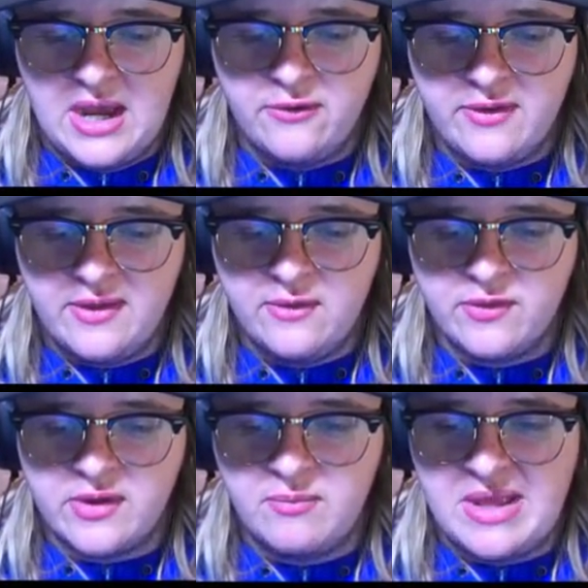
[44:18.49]
I was thinking there
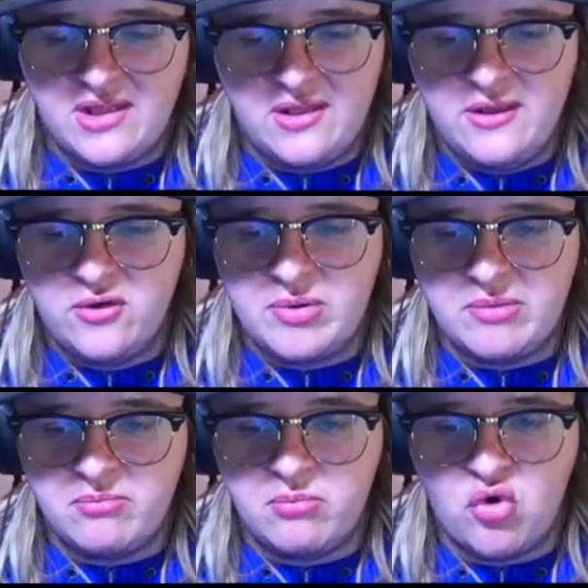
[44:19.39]
was going to be a little
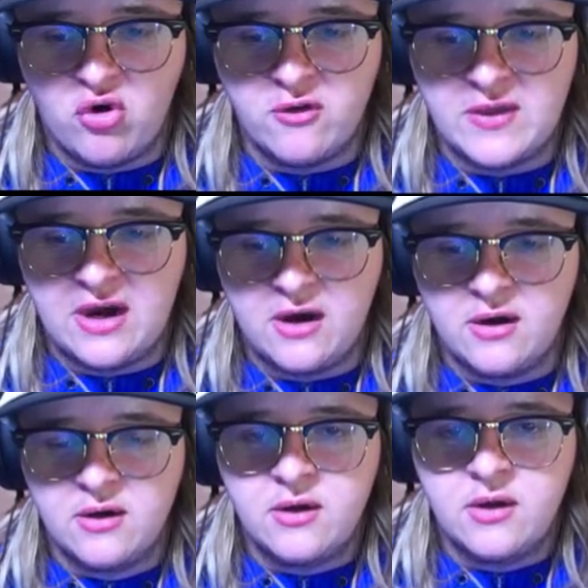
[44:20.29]
bit more
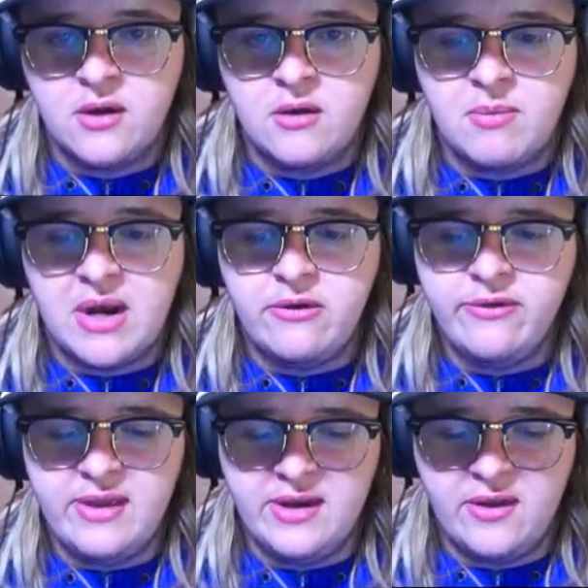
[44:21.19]
there, but I
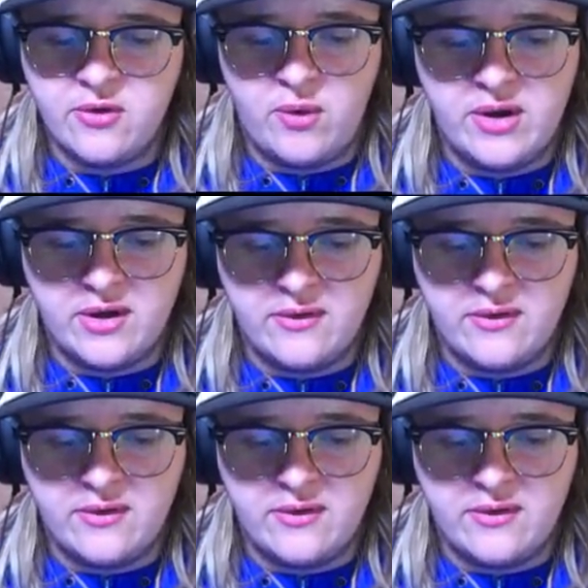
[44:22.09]
don't see another one.